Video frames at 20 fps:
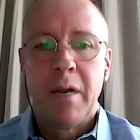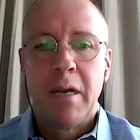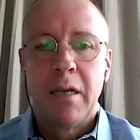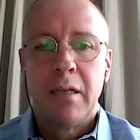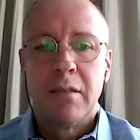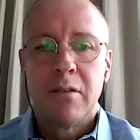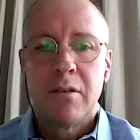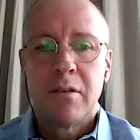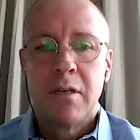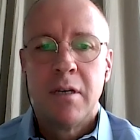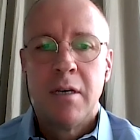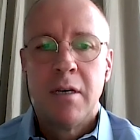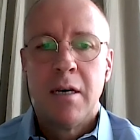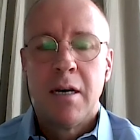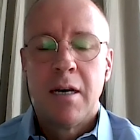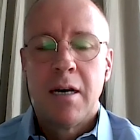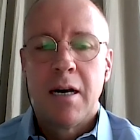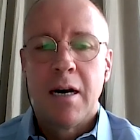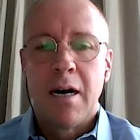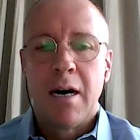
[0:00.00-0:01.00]
balance
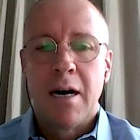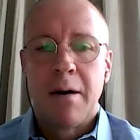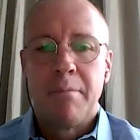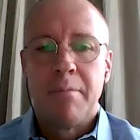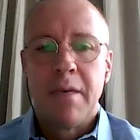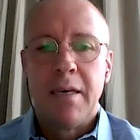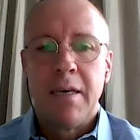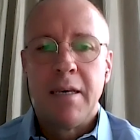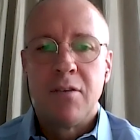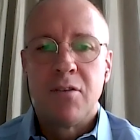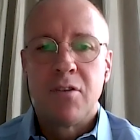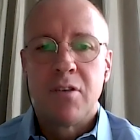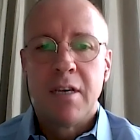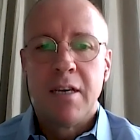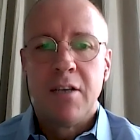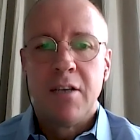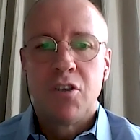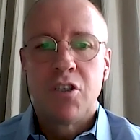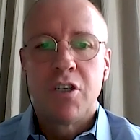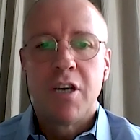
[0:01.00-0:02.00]
is
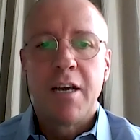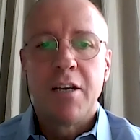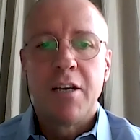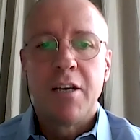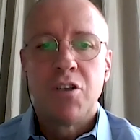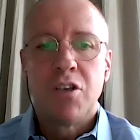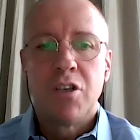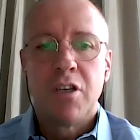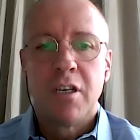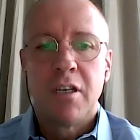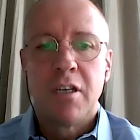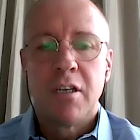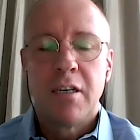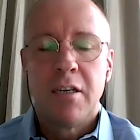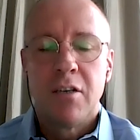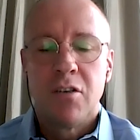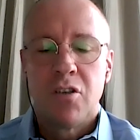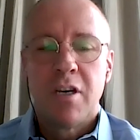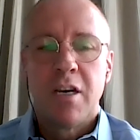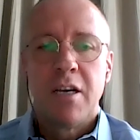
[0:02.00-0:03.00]
changing
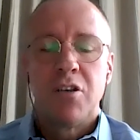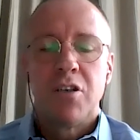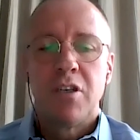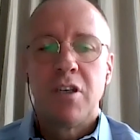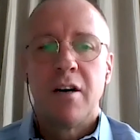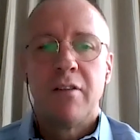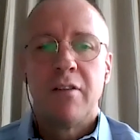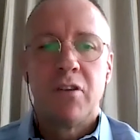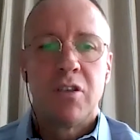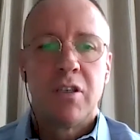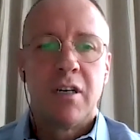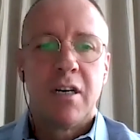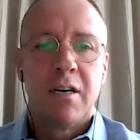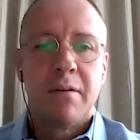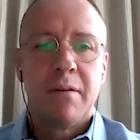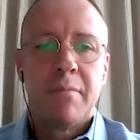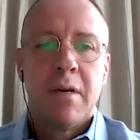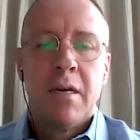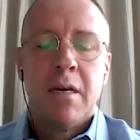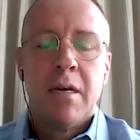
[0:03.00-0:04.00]
over
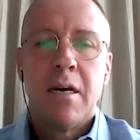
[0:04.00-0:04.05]
time.